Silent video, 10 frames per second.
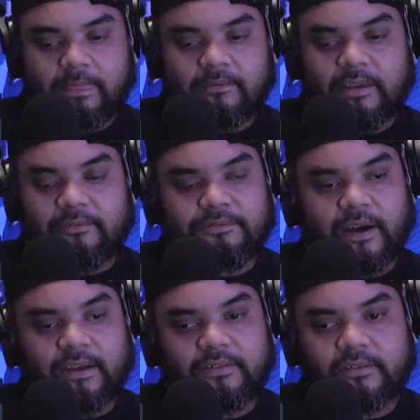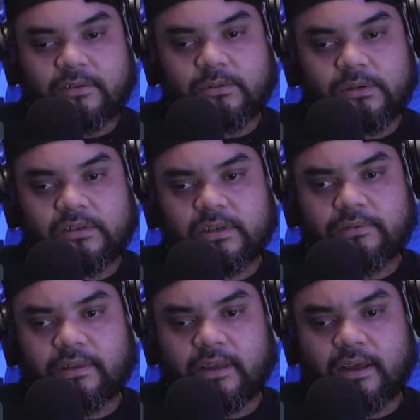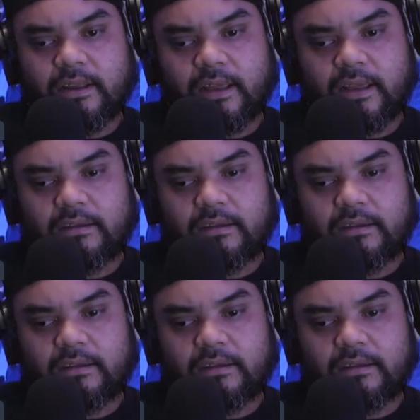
getting fights in school and stuff like that. Like